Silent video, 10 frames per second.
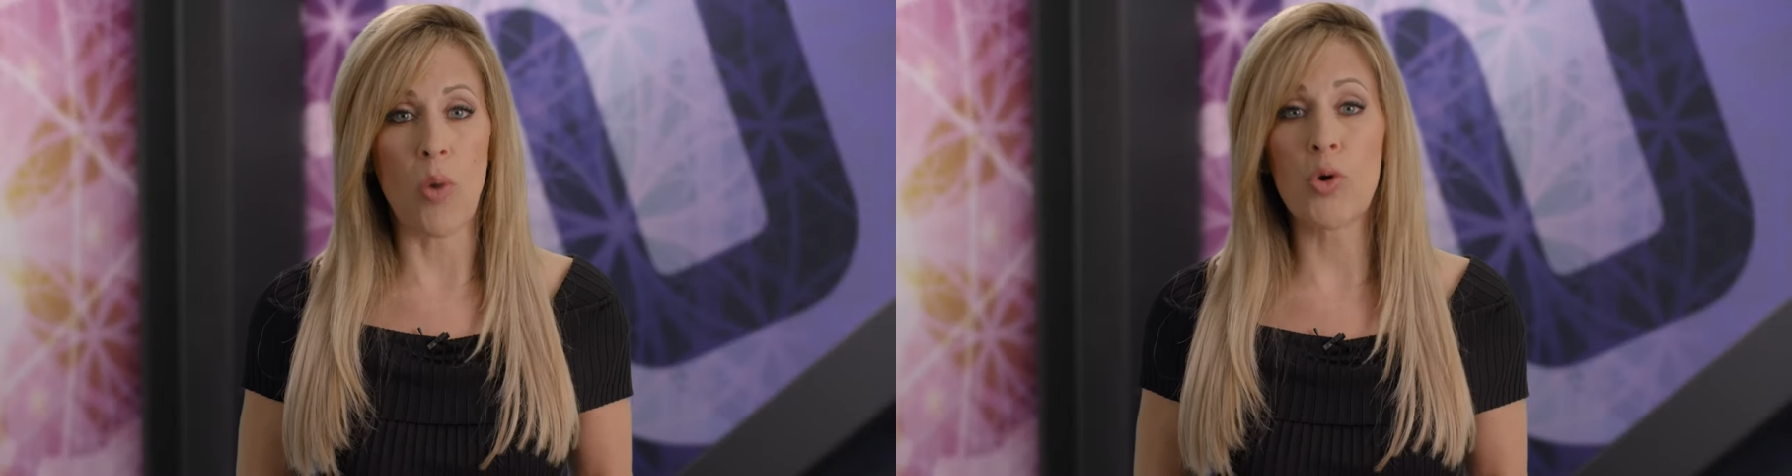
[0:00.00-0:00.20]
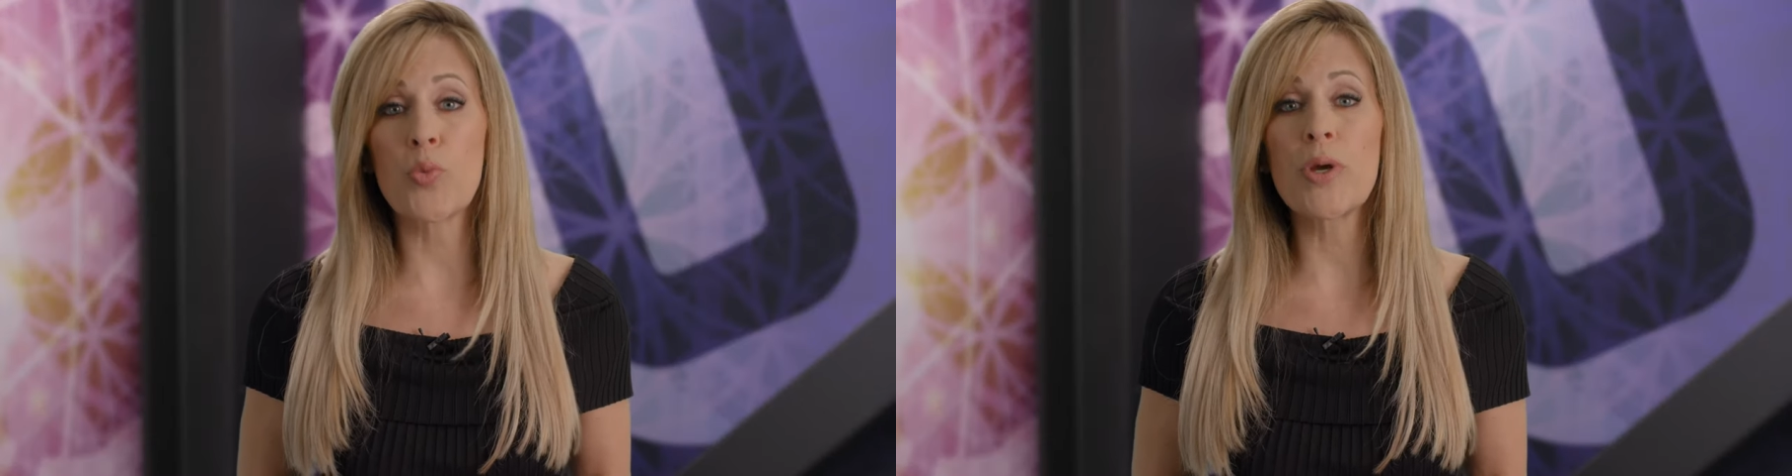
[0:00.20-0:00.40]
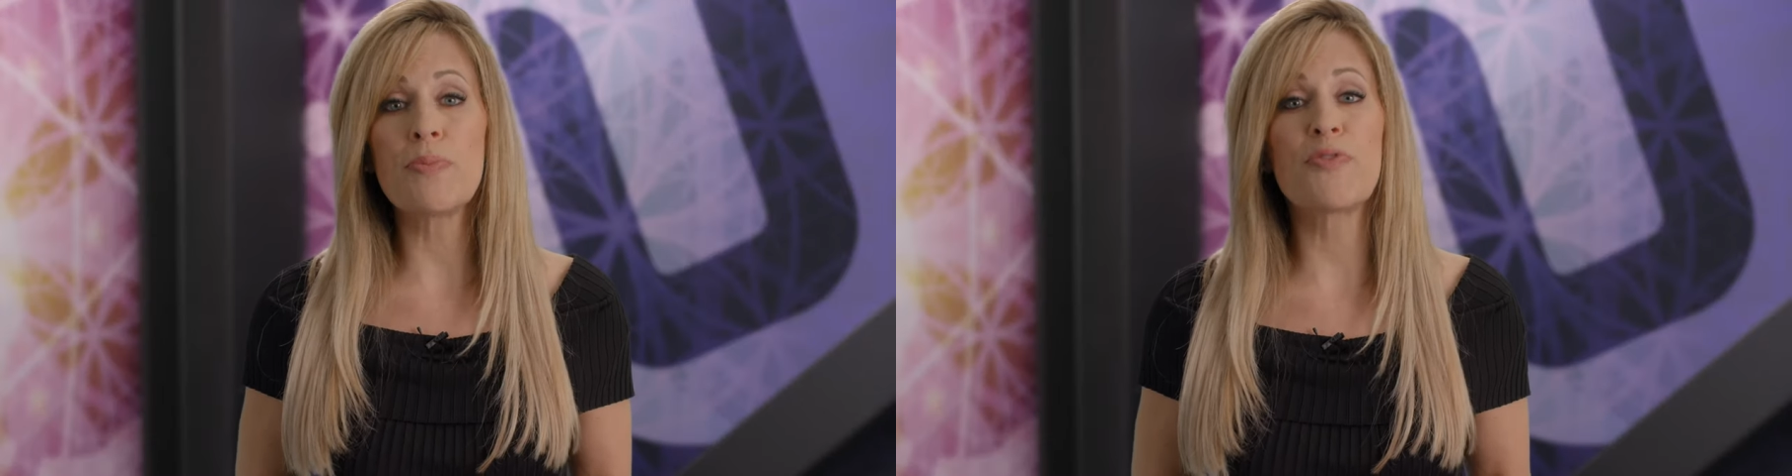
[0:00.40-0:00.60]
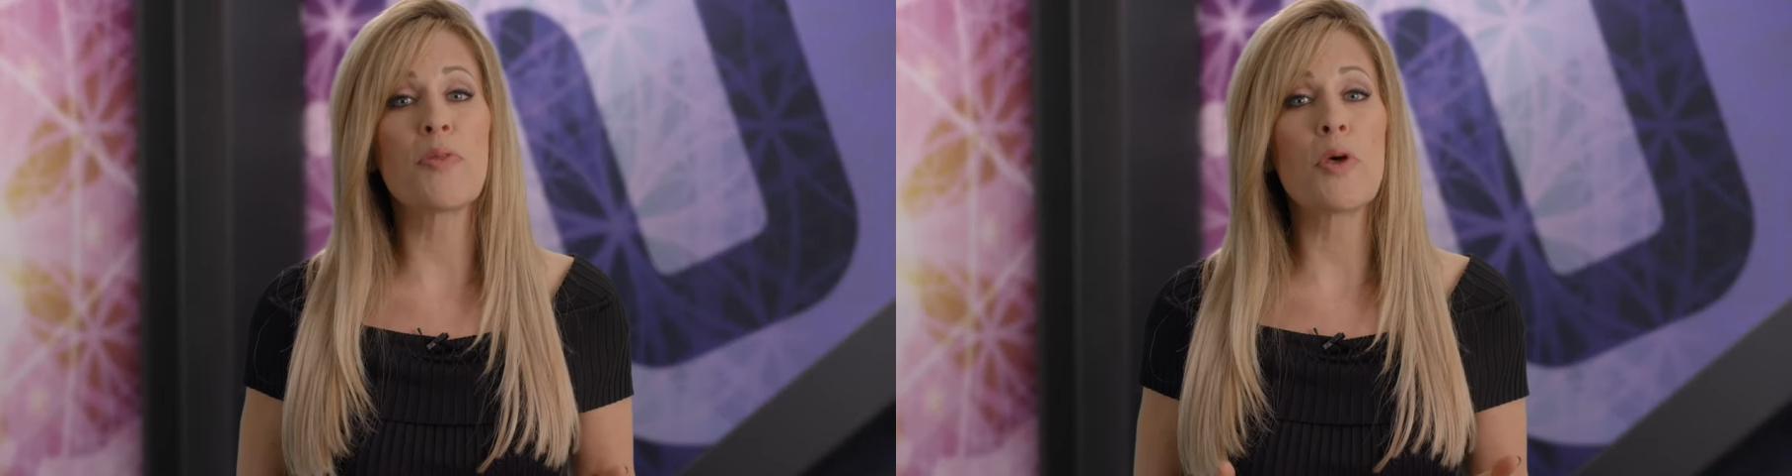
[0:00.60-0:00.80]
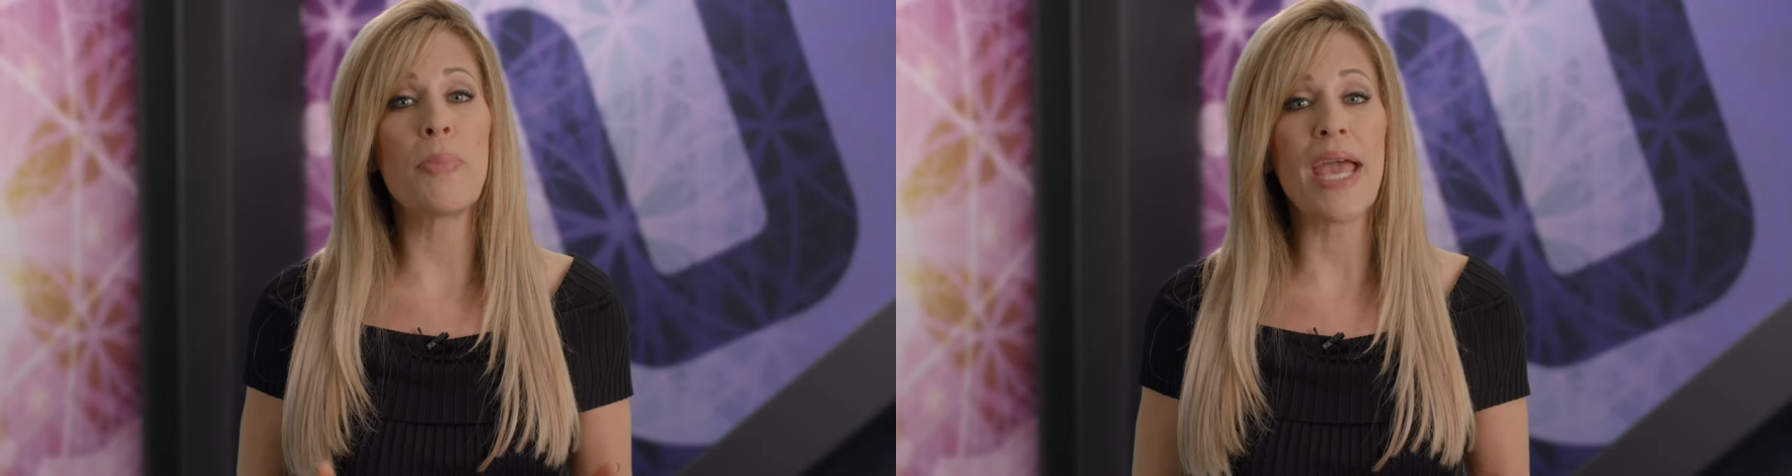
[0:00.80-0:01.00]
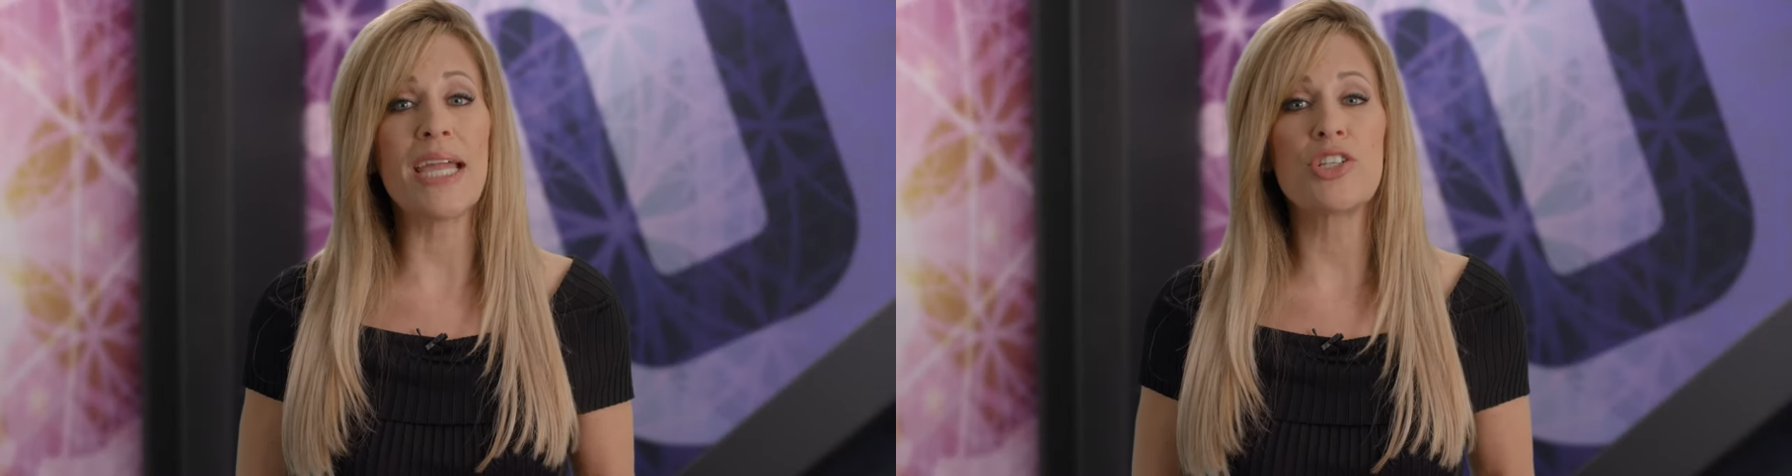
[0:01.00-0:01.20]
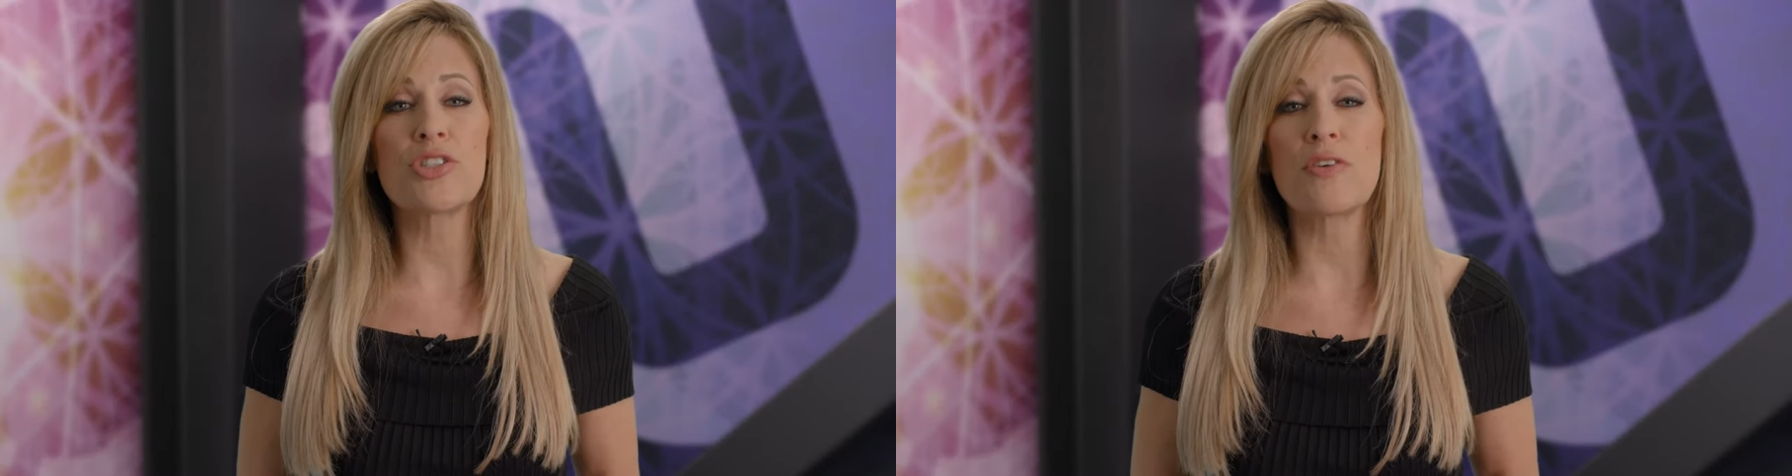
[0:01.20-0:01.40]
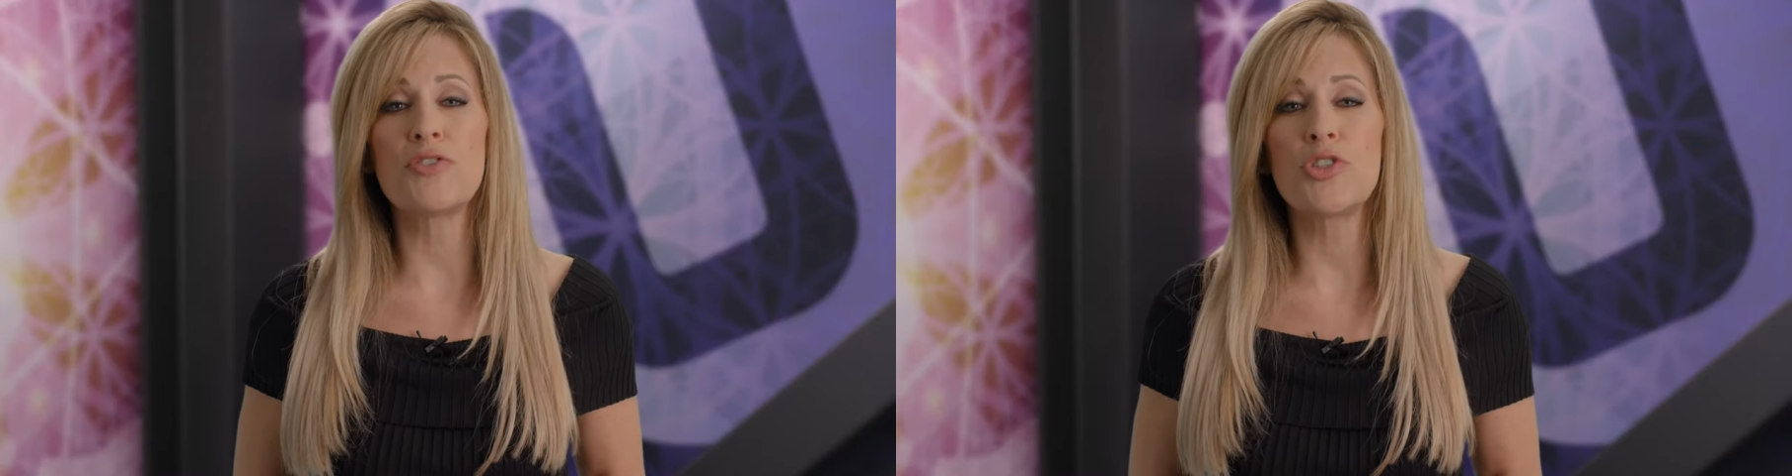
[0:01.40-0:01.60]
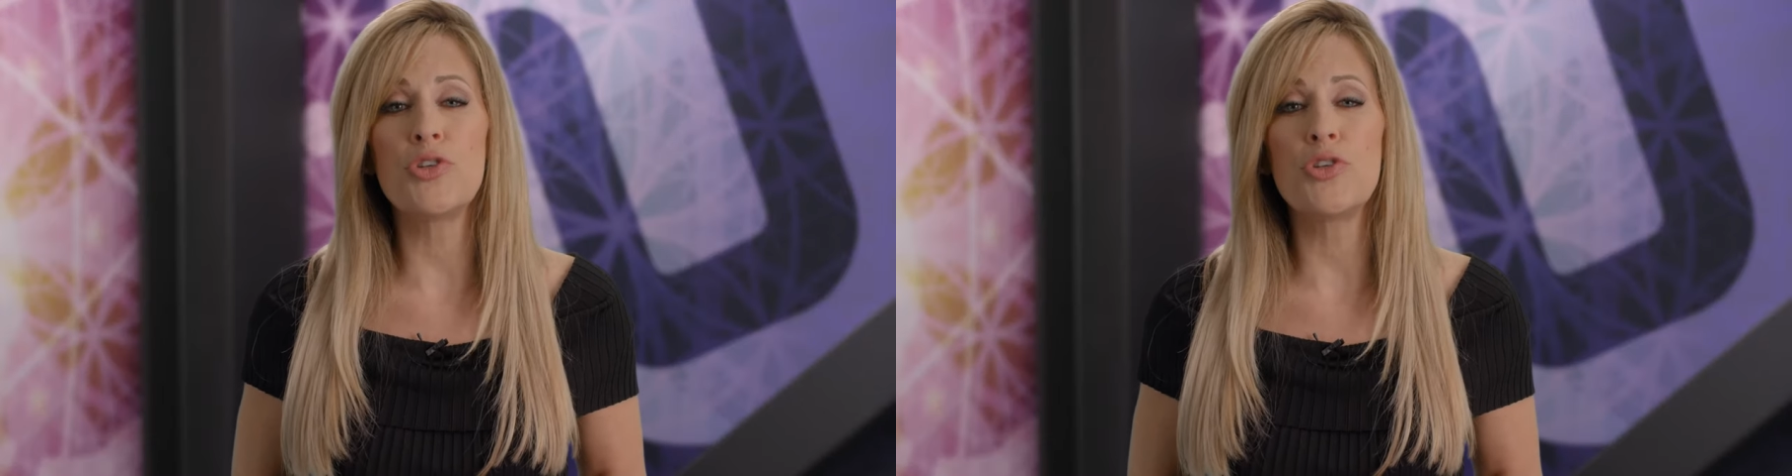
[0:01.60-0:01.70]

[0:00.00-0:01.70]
were ripped from the pages of